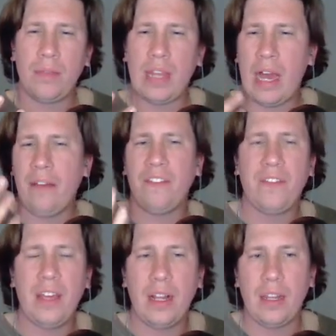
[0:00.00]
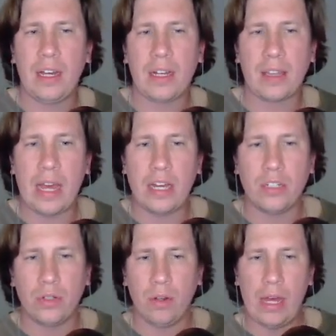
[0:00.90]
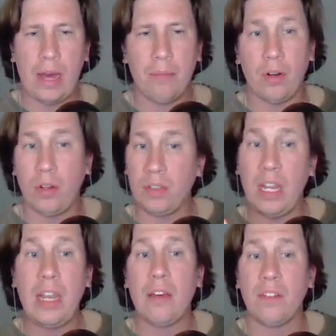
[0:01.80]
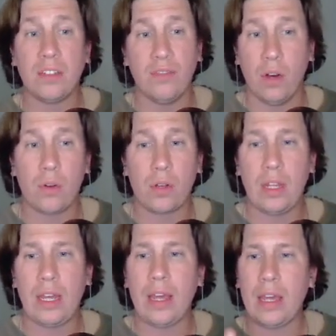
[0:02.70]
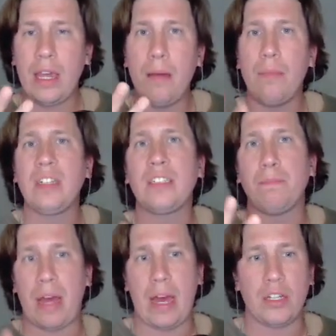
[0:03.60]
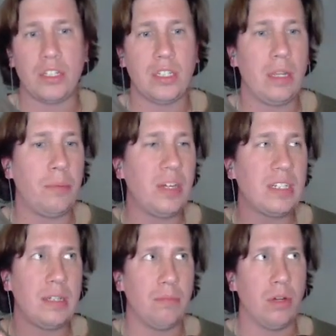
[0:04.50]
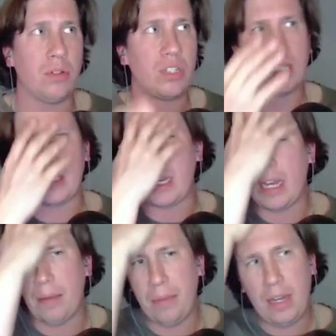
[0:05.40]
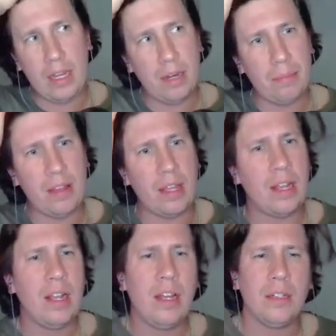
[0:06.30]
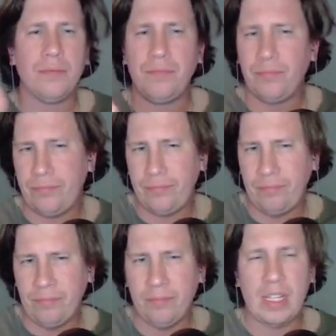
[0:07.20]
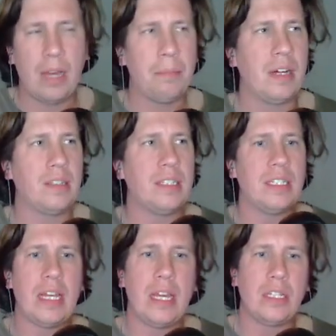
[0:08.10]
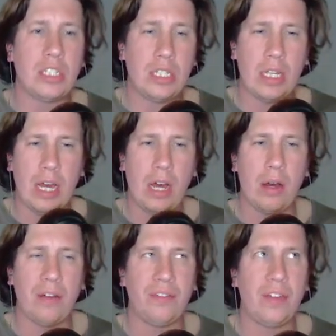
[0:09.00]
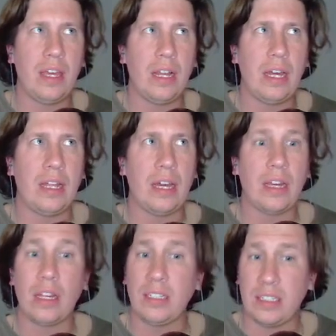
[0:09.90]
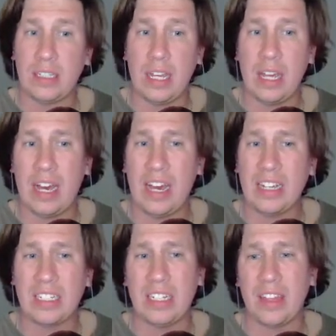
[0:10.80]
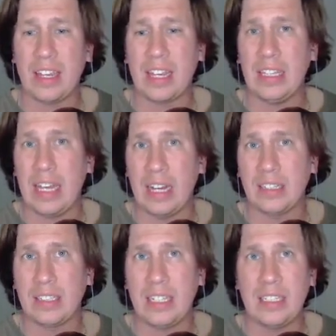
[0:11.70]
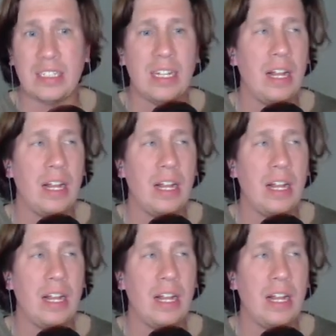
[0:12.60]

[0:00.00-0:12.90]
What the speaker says: I feel like Andrew Lambrou delivers vocally. He brings passion, he brings emotions, and I've been a little bit about this entry, how I feel, and I'm gonna say I actually think he nails this.